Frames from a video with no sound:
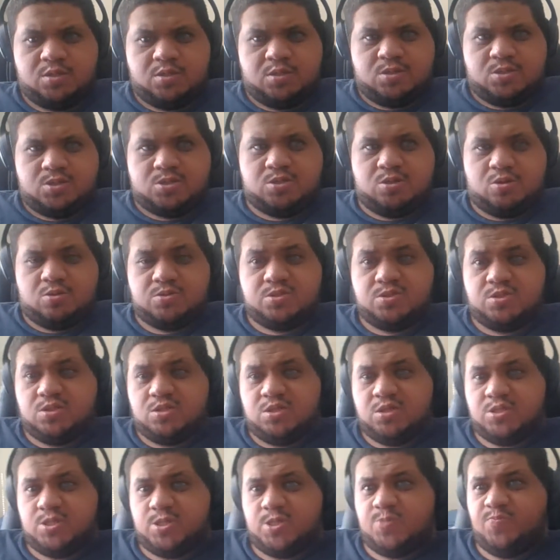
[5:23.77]
So
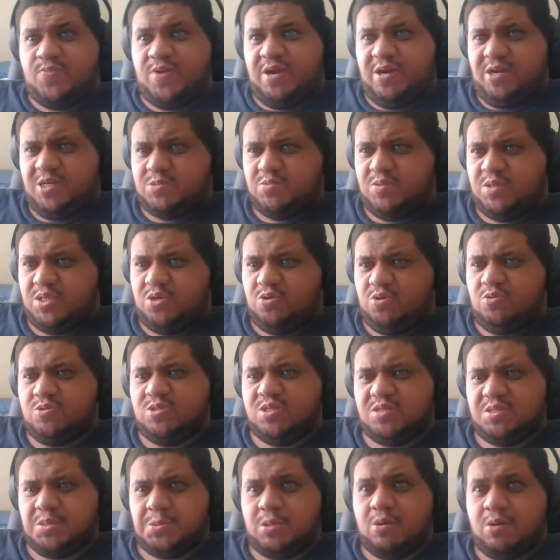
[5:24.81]
the experience with using
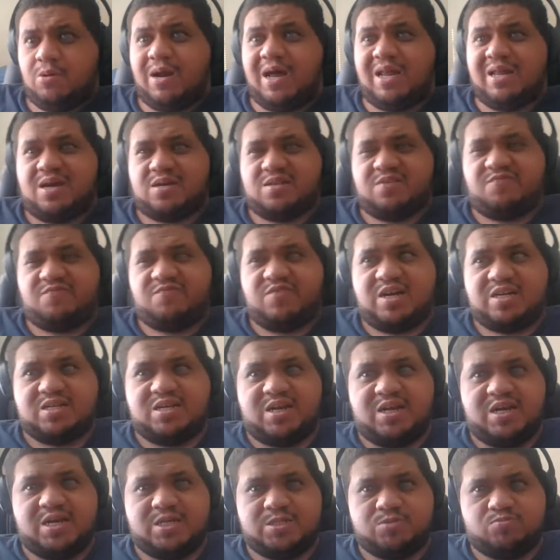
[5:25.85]
the phone, I like the fact
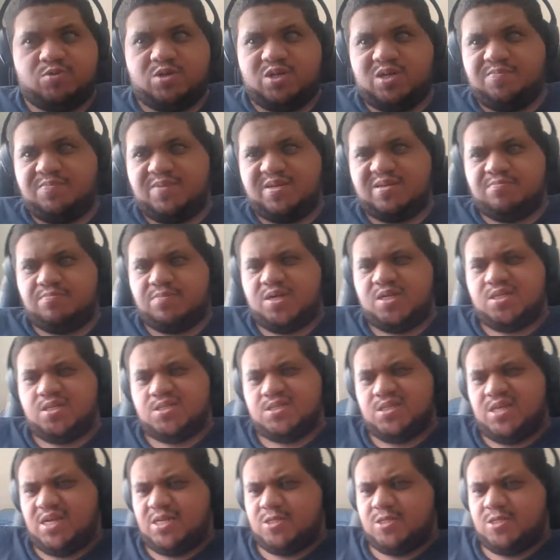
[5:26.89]
that it has really big buttons,